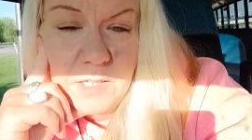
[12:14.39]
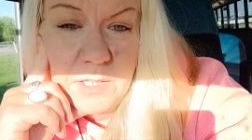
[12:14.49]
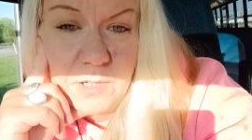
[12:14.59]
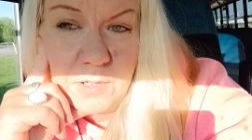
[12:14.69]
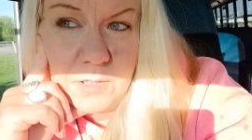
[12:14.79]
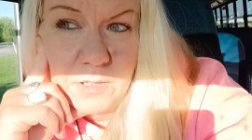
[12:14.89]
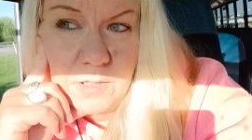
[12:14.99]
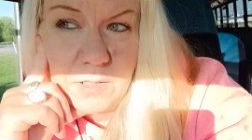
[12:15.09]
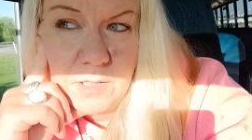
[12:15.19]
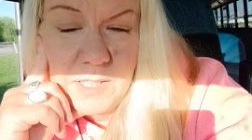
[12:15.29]

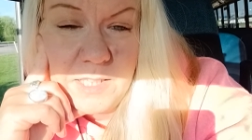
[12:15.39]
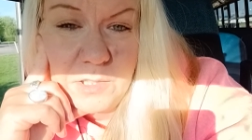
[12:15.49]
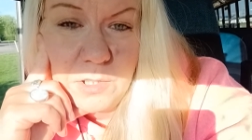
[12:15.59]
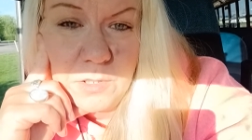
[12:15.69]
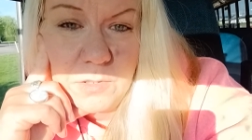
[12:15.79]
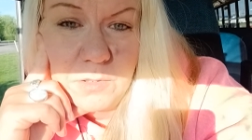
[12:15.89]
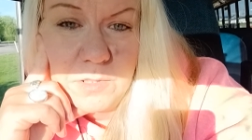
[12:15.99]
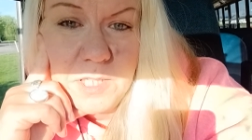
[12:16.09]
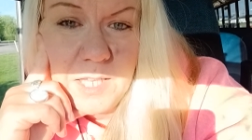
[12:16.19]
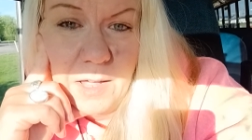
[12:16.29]
your
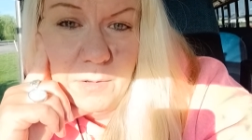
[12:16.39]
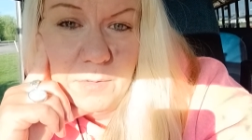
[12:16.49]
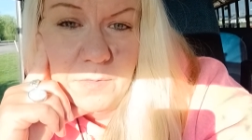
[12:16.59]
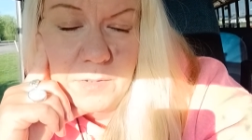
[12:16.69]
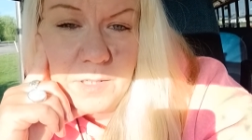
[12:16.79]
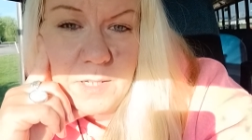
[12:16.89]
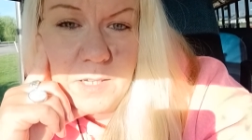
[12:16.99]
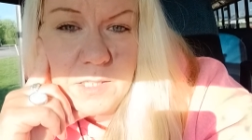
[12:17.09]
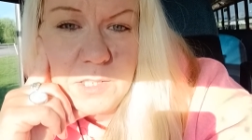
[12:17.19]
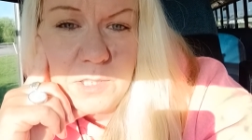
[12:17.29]
eternal self,
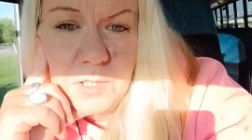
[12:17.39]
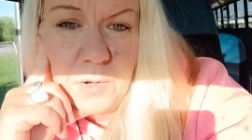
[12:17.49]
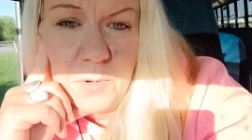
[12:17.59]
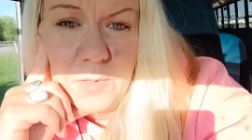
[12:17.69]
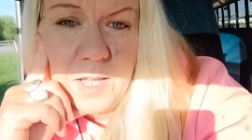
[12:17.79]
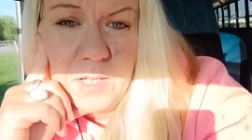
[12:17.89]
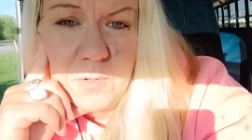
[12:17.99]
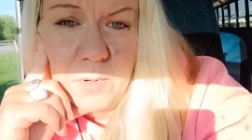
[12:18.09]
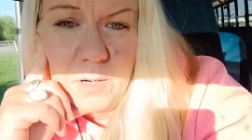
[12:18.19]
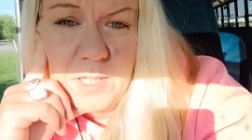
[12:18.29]
to know that
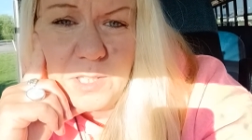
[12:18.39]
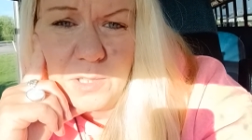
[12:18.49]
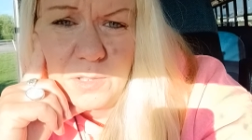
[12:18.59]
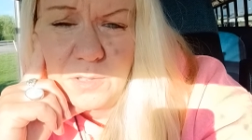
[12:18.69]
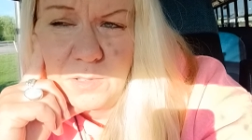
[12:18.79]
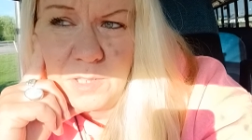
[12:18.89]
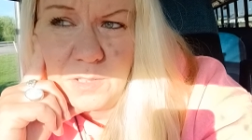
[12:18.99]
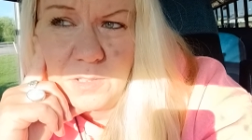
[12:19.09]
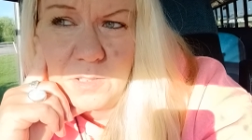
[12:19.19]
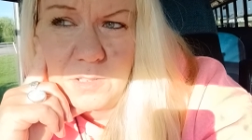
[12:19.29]
you are eternal.
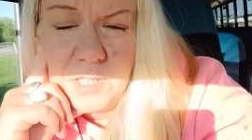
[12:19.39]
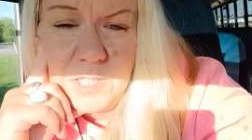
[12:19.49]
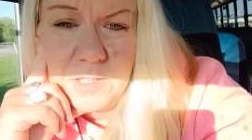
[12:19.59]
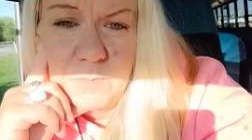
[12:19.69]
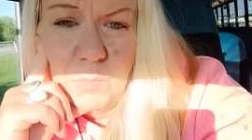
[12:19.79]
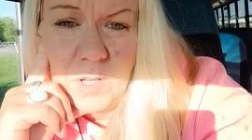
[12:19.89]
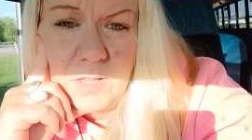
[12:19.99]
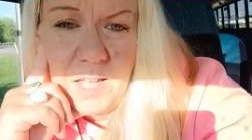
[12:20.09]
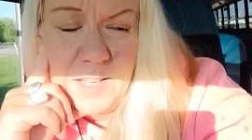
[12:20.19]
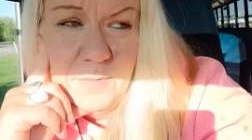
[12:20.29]
Your this one
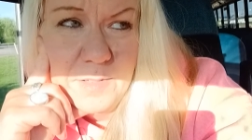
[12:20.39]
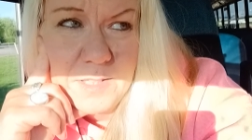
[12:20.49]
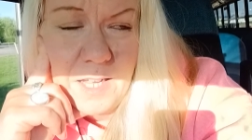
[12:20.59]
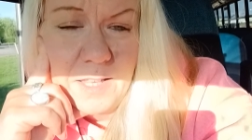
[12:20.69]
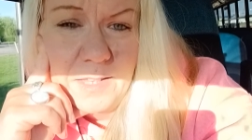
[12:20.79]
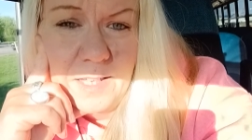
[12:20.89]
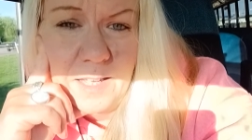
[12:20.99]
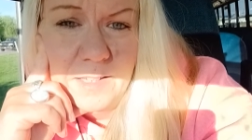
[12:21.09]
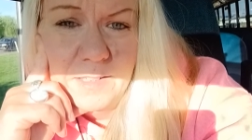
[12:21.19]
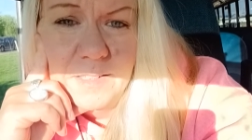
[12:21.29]
life is not the
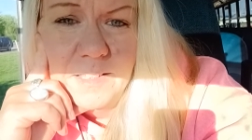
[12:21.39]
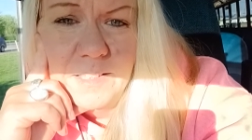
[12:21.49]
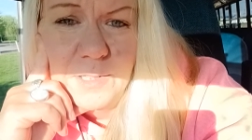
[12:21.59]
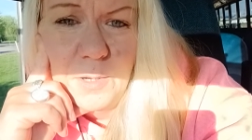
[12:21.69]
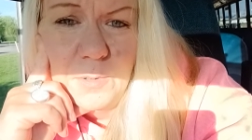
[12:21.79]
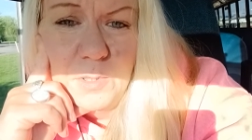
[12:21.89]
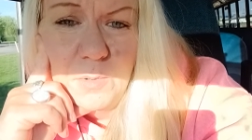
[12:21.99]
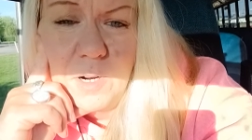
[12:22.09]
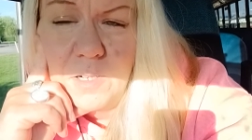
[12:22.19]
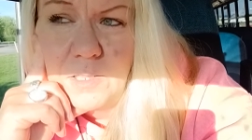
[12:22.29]
end. You know,
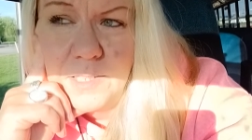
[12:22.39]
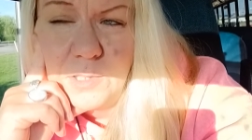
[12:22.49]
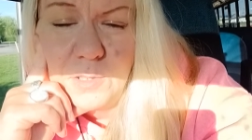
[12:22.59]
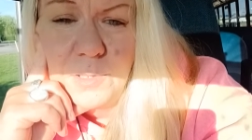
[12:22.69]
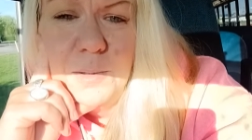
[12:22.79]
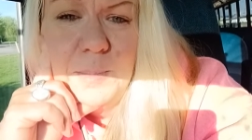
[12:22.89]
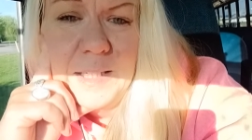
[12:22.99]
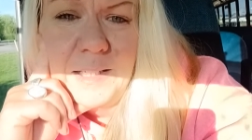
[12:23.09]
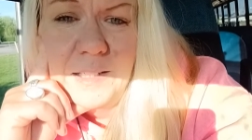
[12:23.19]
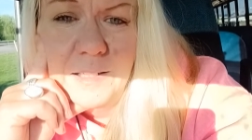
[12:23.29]
you are an eternal
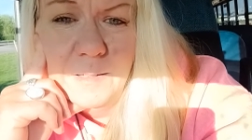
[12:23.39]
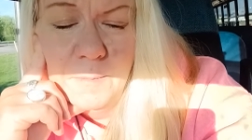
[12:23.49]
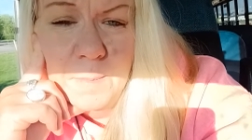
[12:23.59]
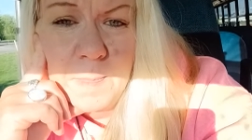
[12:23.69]
being